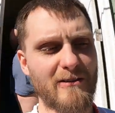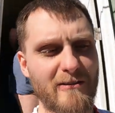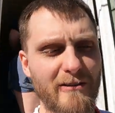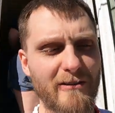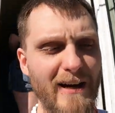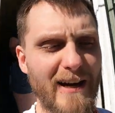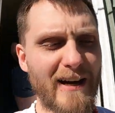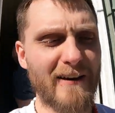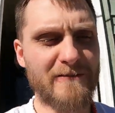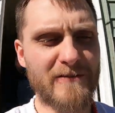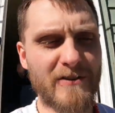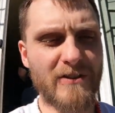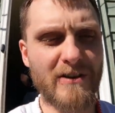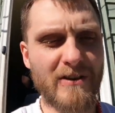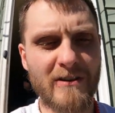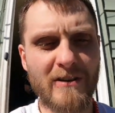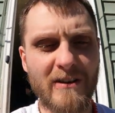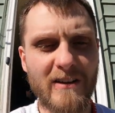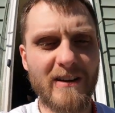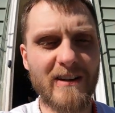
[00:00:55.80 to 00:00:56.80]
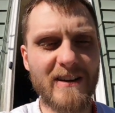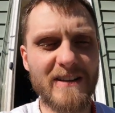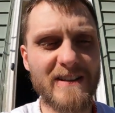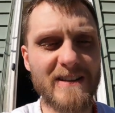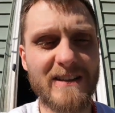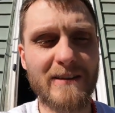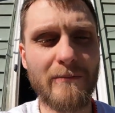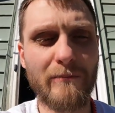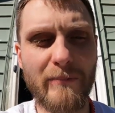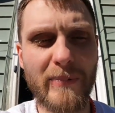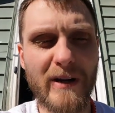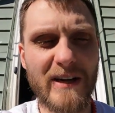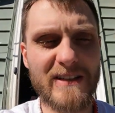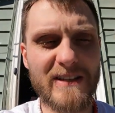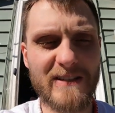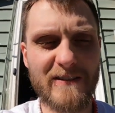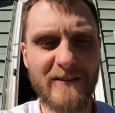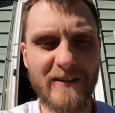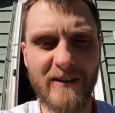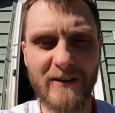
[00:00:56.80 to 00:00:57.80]
Laughter is the
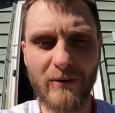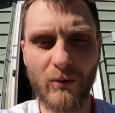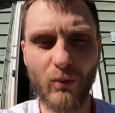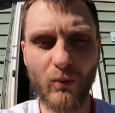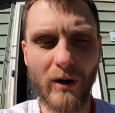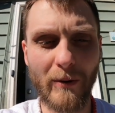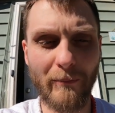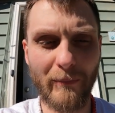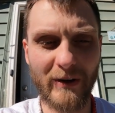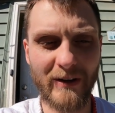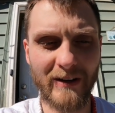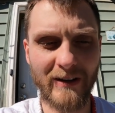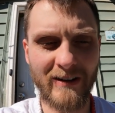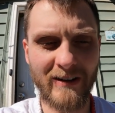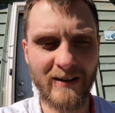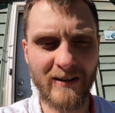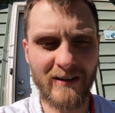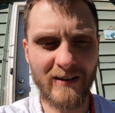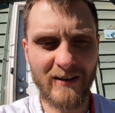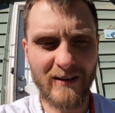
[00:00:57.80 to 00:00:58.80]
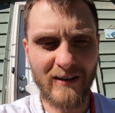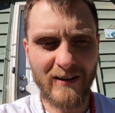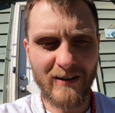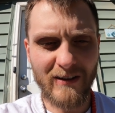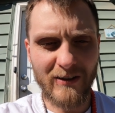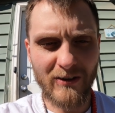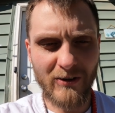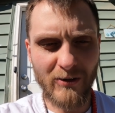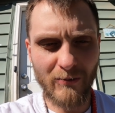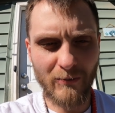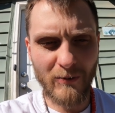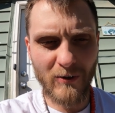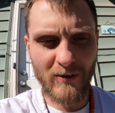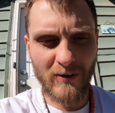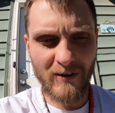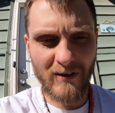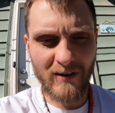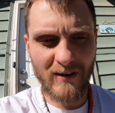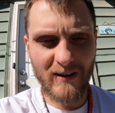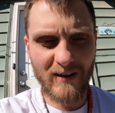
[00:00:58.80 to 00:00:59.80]
best weapon.
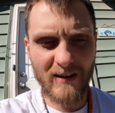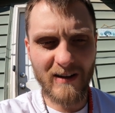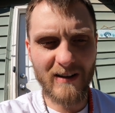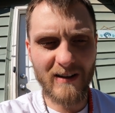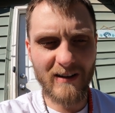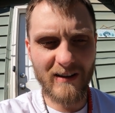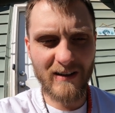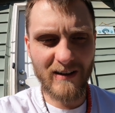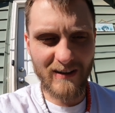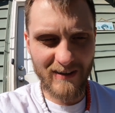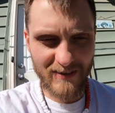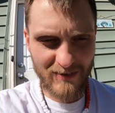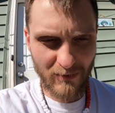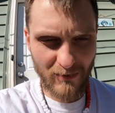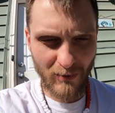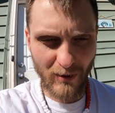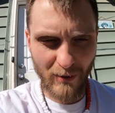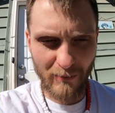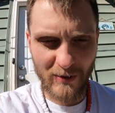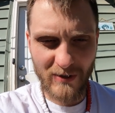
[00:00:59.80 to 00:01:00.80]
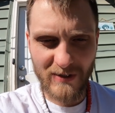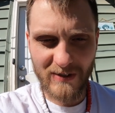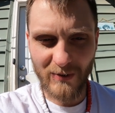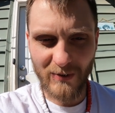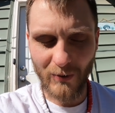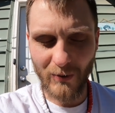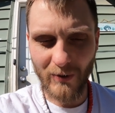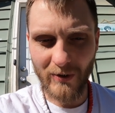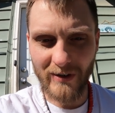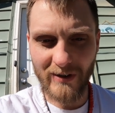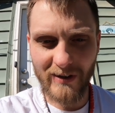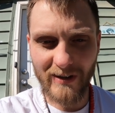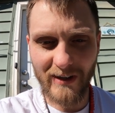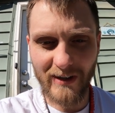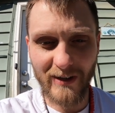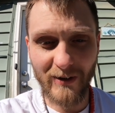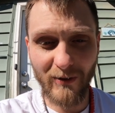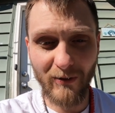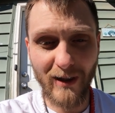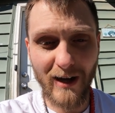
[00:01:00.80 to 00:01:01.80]
Humor is a rubber sword.
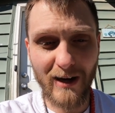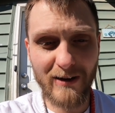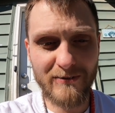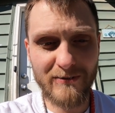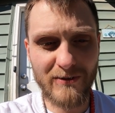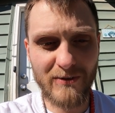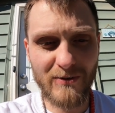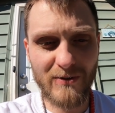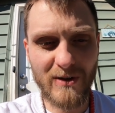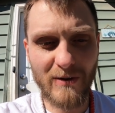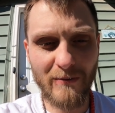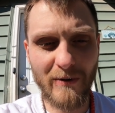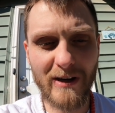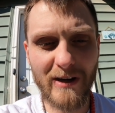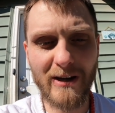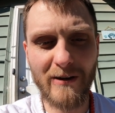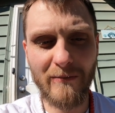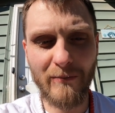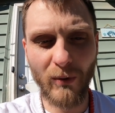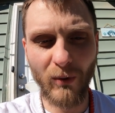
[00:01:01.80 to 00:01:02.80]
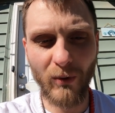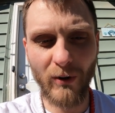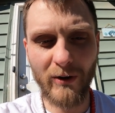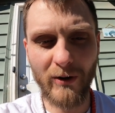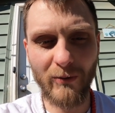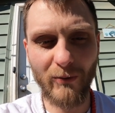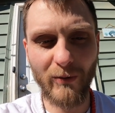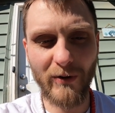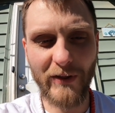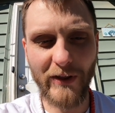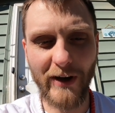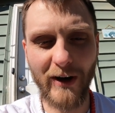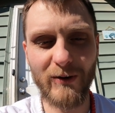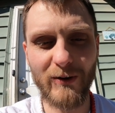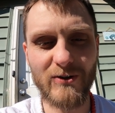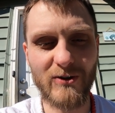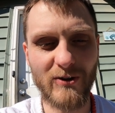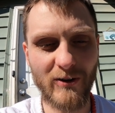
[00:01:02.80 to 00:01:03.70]
It allows you to make a point without